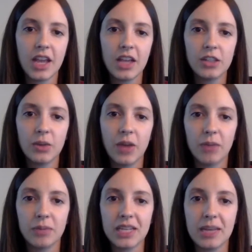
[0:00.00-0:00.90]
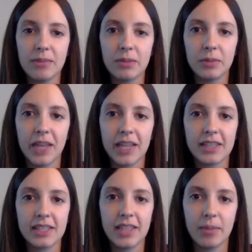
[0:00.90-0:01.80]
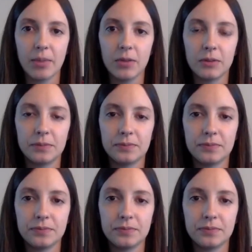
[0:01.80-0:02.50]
They also help to keep the plant stable.